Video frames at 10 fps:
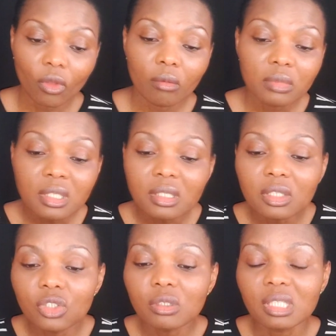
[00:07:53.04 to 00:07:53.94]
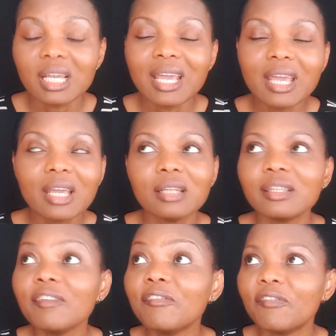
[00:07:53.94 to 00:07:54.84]
this is just the
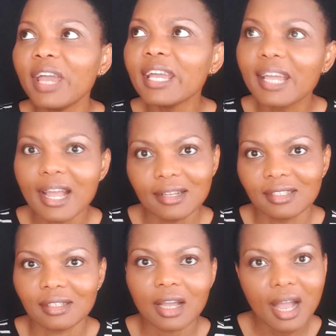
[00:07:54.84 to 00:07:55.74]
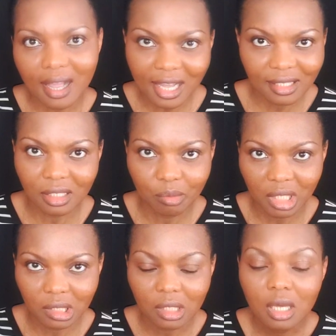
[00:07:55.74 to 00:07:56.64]
vaguest
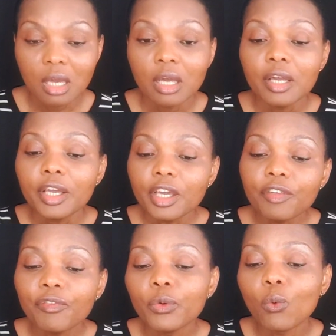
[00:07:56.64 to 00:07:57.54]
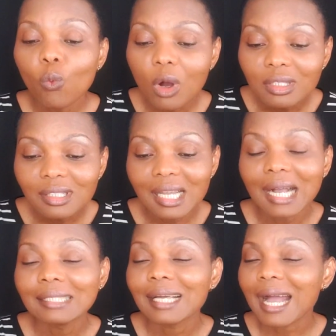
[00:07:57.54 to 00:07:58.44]
estimate. If you want
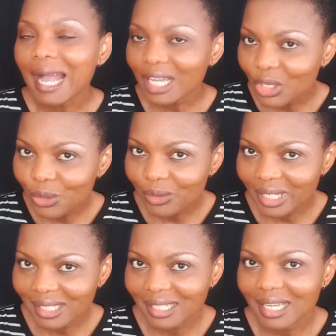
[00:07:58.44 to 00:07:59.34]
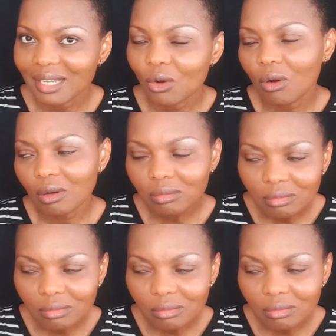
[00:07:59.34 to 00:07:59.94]
an accurate or